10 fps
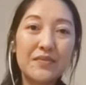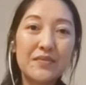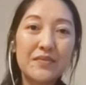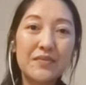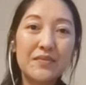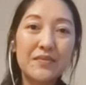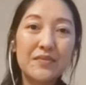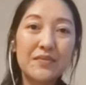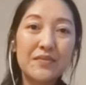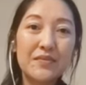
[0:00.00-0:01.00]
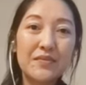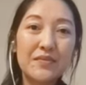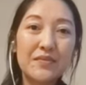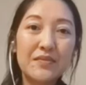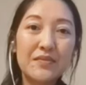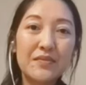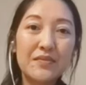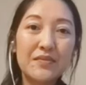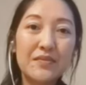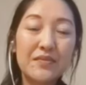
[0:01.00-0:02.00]

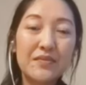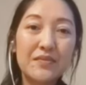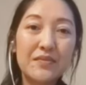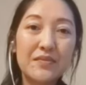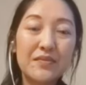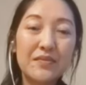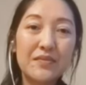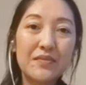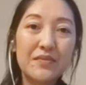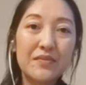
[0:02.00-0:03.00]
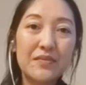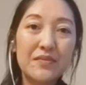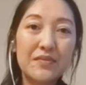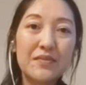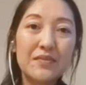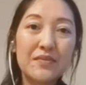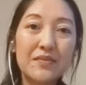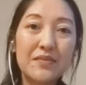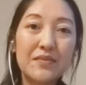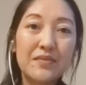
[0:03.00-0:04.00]

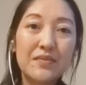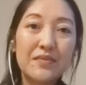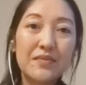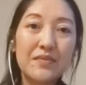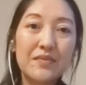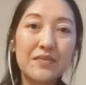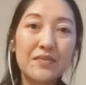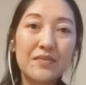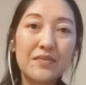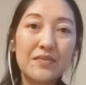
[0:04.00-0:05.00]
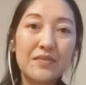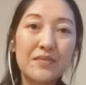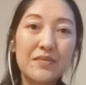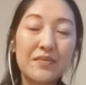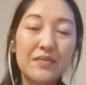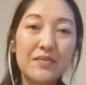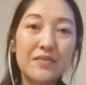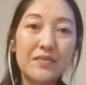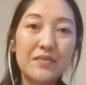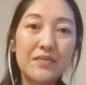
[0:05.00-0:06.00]

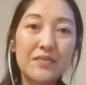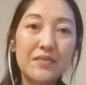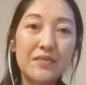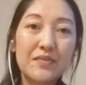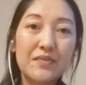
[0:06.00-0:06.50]
[no speech]